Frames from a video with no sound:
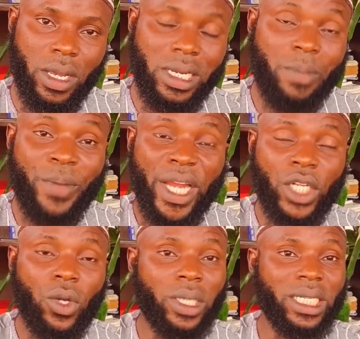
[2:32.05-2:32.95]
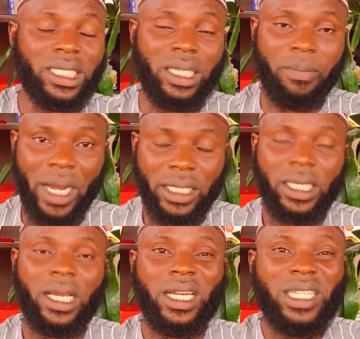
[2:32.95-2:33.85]
depending on the demand,
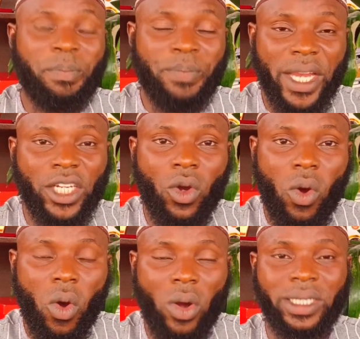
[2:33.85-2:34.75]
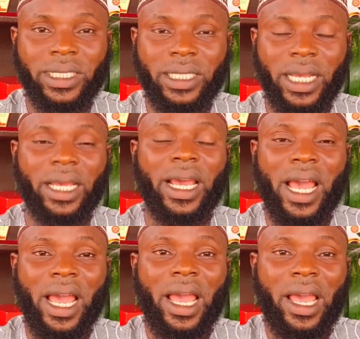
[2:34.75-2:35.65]
depending on the
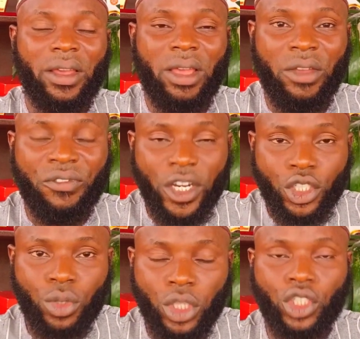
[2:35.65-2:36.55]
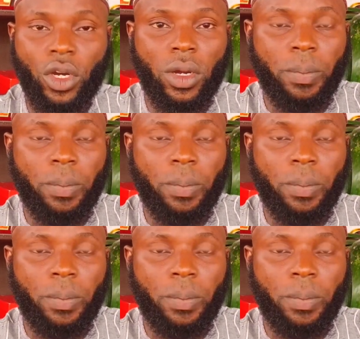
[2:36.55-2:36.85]
infrastructure